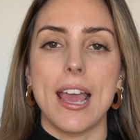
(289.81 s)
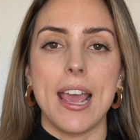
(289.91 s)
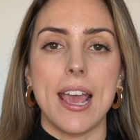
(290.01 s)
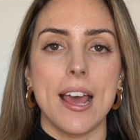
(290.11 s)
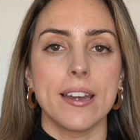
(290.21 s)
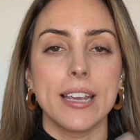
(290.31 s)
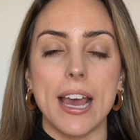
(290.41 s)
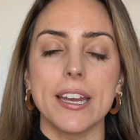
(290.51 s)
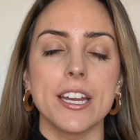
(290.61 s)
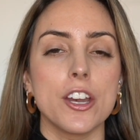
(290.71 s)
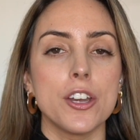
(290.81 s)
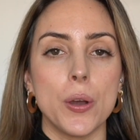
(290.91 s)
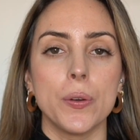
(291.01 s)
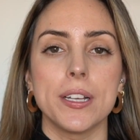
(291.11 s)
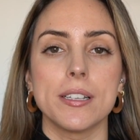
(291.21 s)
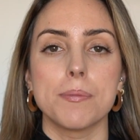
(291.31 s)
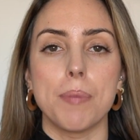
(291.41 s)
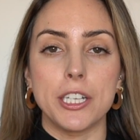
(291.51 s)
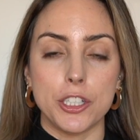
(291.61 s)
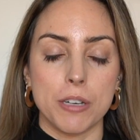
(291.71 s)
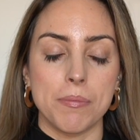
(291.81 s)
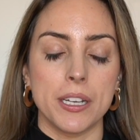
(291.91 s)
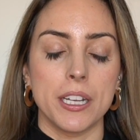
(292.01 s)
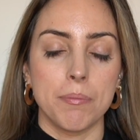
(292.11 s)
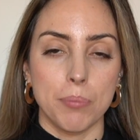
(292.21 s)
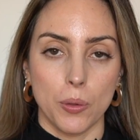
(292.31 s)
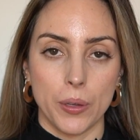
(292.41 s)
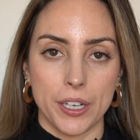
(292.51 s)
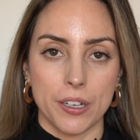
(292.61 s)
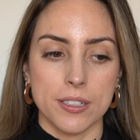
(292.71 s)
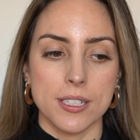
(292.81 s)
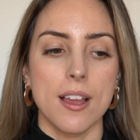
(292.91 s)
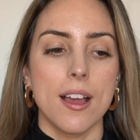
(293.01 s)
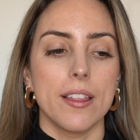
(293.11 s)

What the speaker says: and getting noticed by German employers.